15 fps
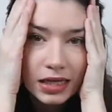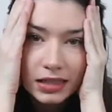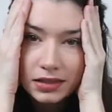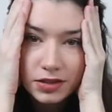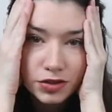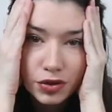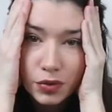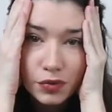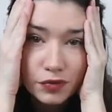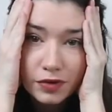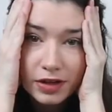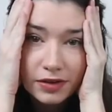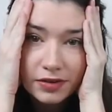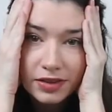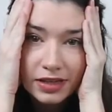It's so
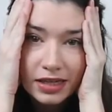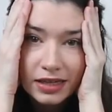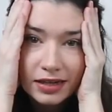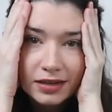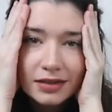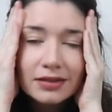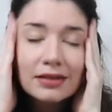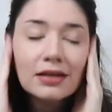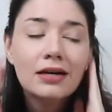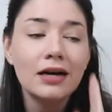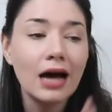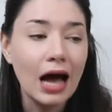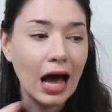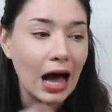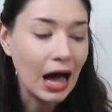filthy.
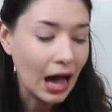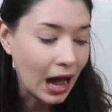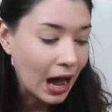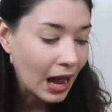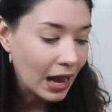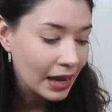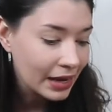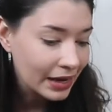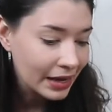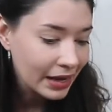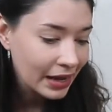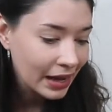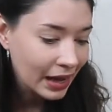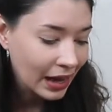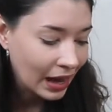
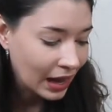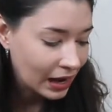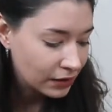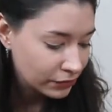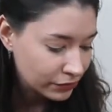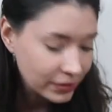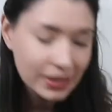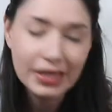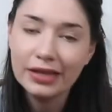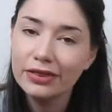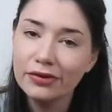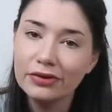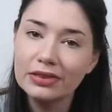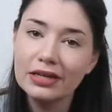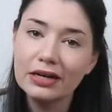I really
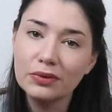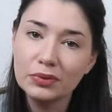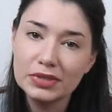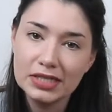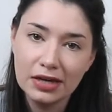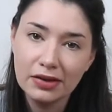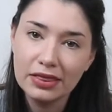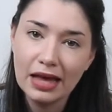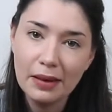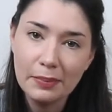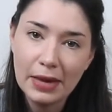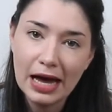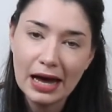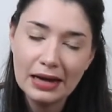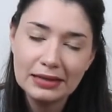thought that it was not that
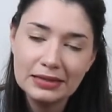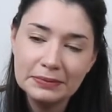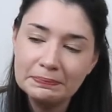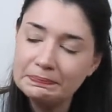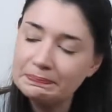bad.